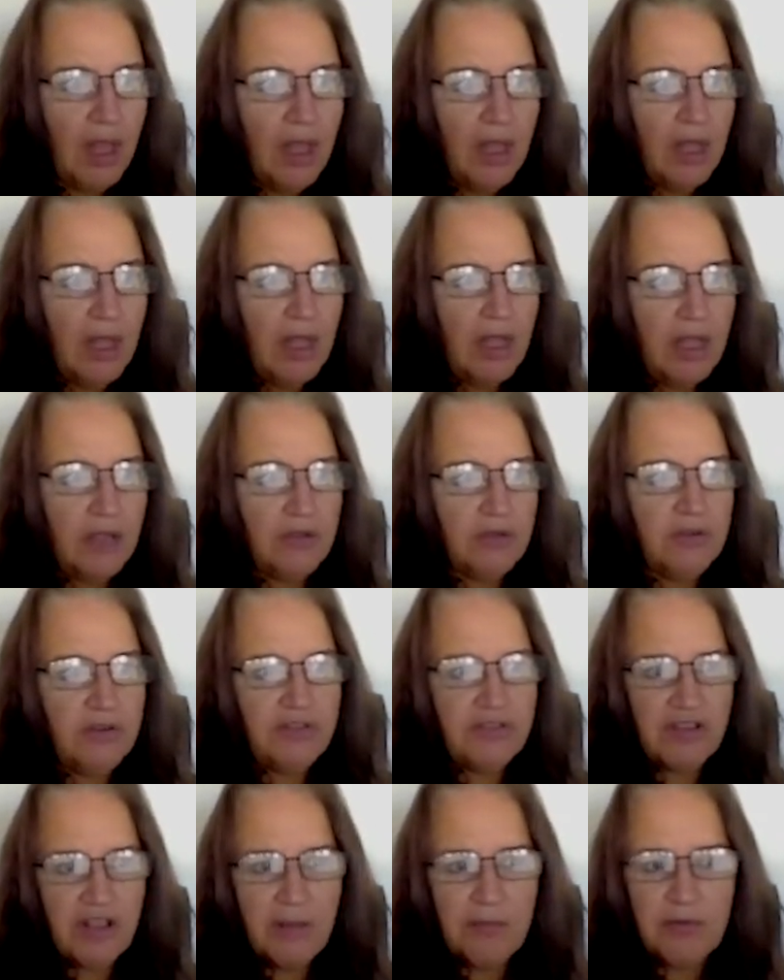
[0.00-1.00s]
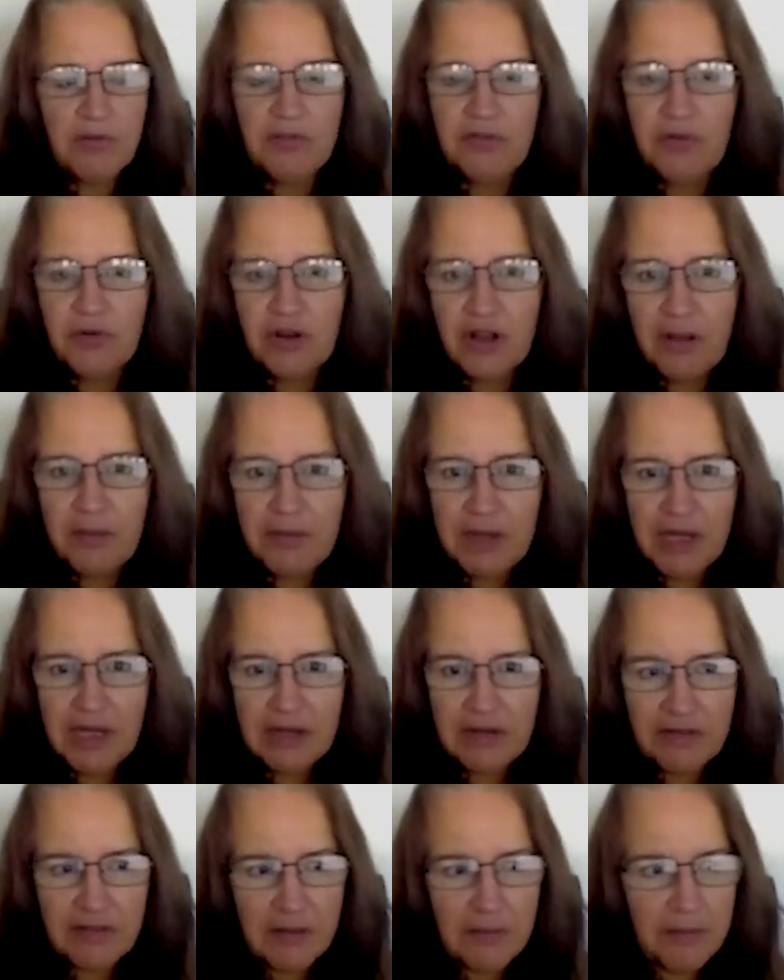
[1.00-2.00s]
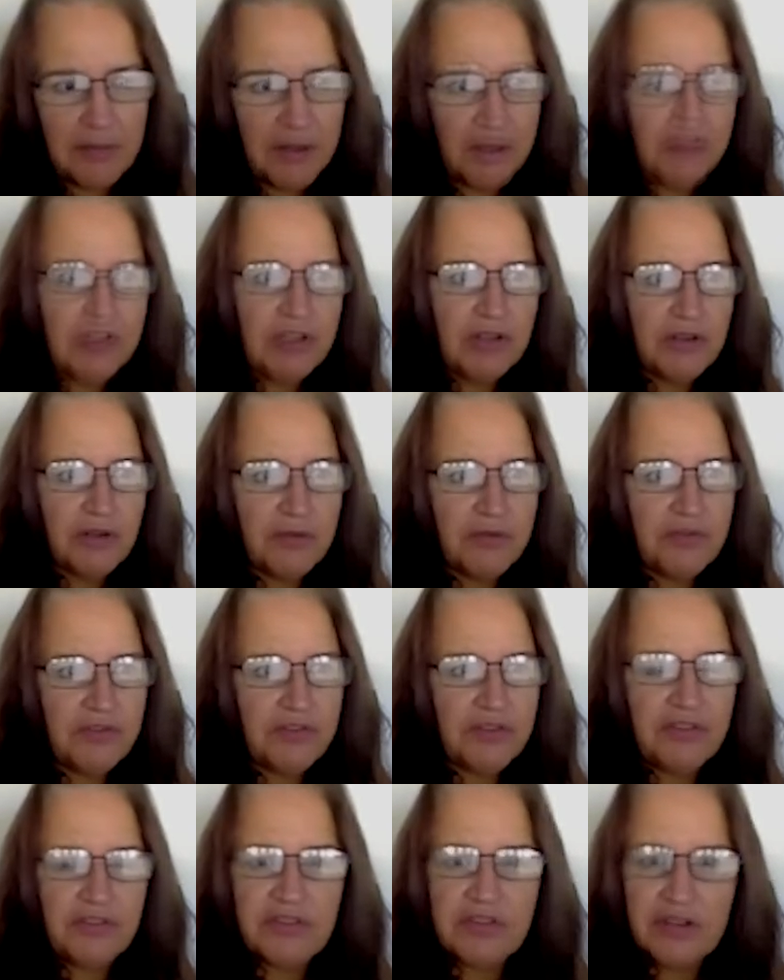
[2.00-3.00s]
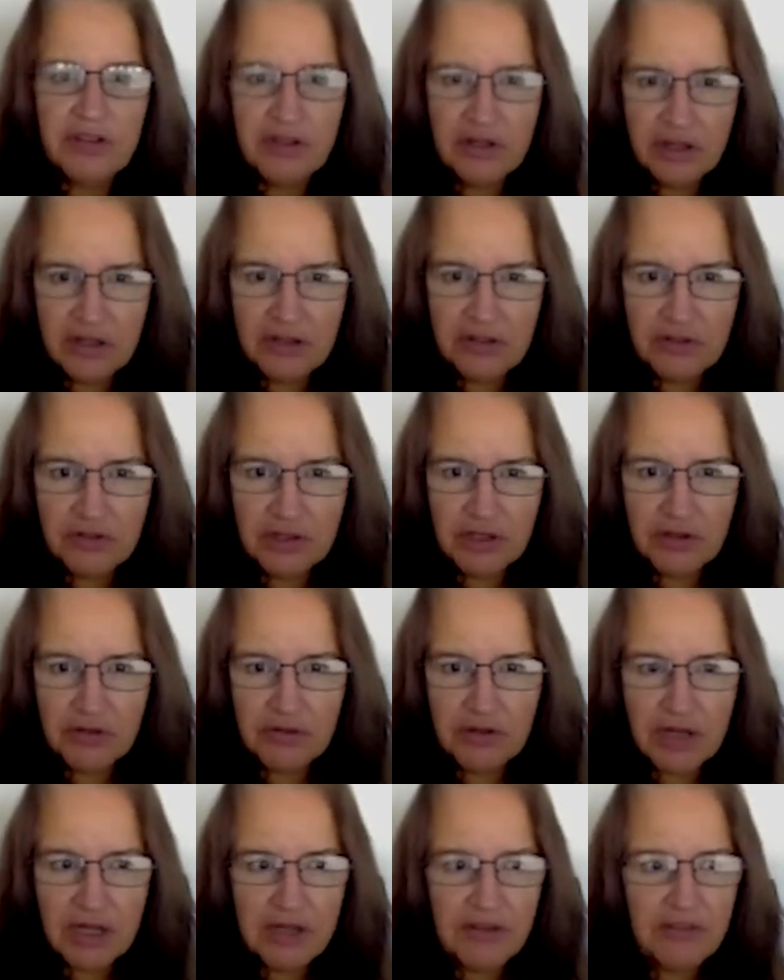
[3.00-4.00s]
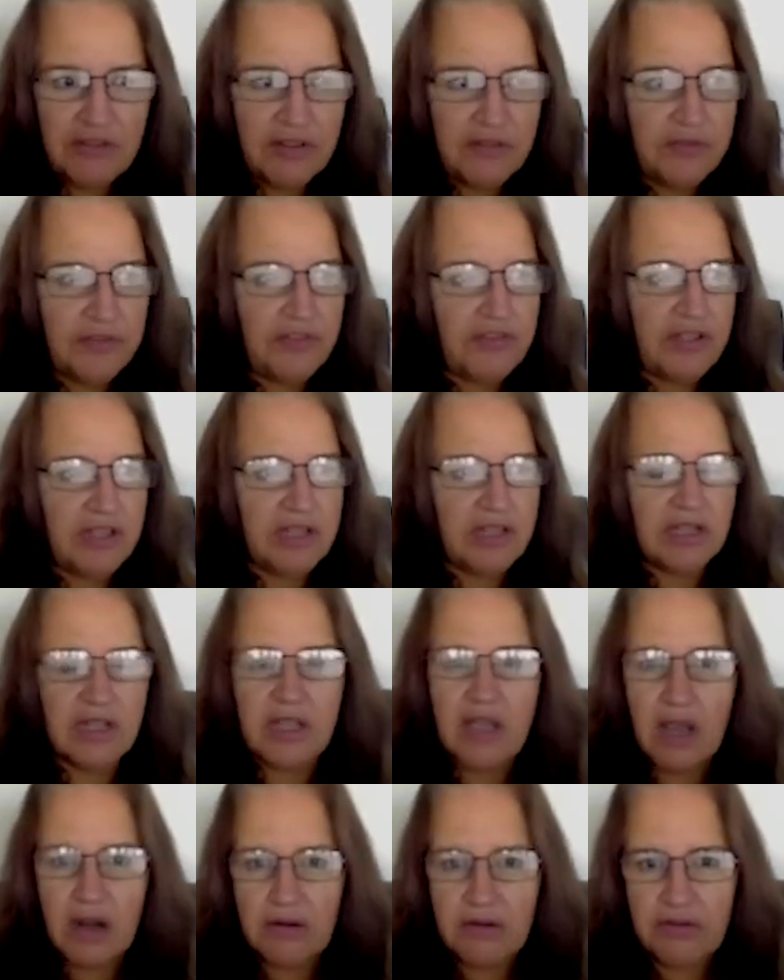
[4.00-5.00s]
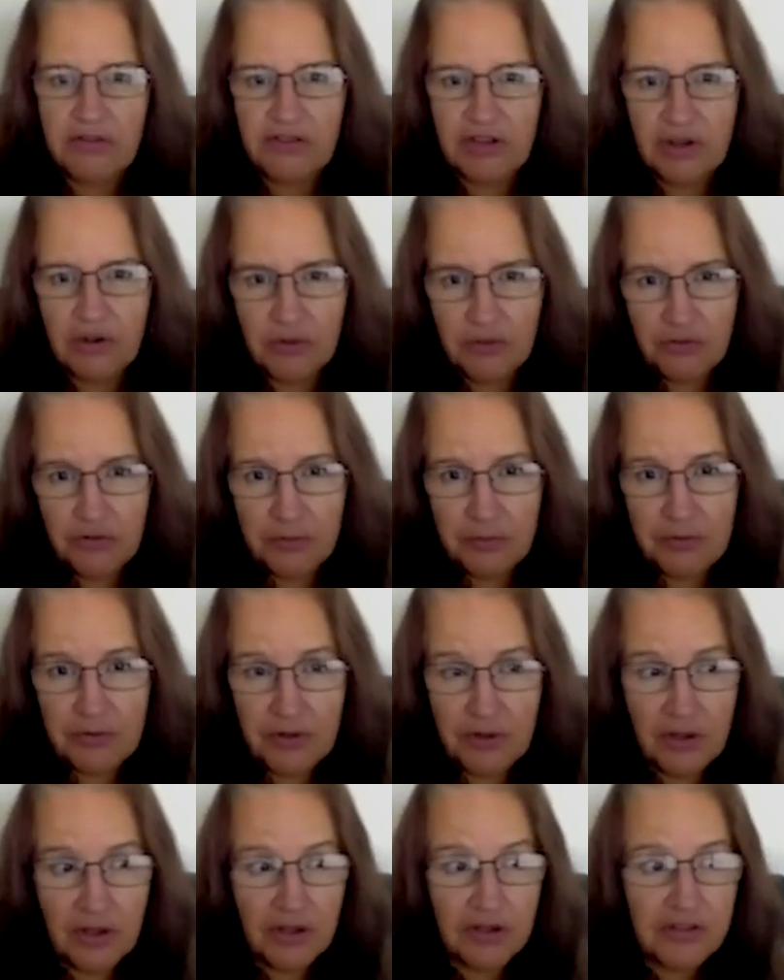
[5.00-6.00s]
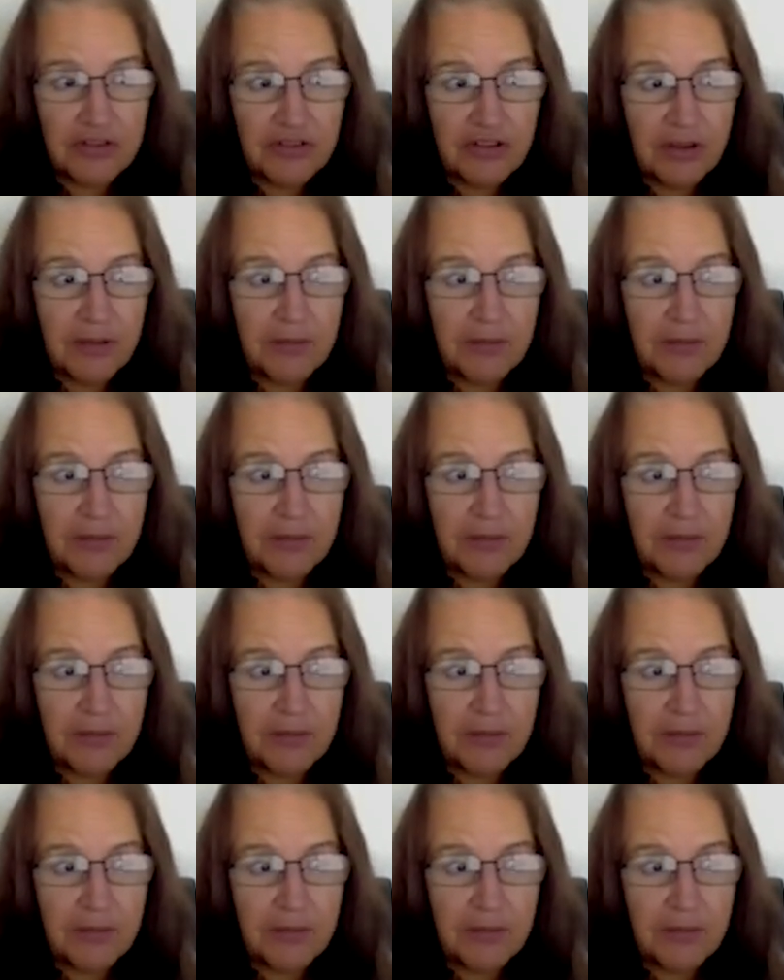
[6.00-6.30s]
A good example of what I mean is that by building confidence and nurturing creativity and encouraging entrepreneurship